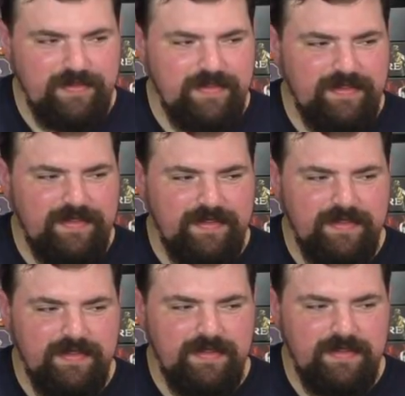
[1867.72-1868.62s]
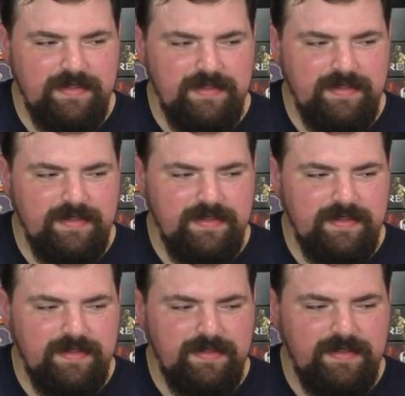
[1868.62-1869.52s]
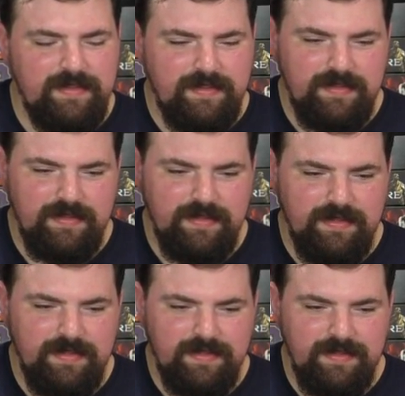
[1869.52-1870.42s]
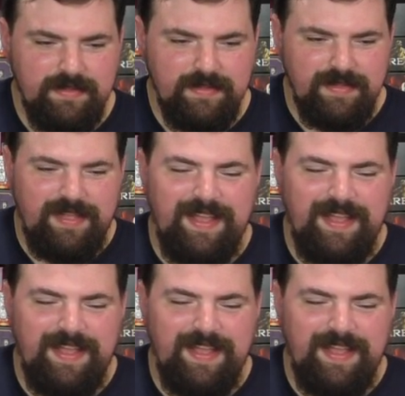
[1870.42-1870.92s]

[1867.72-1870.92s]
(not speaking)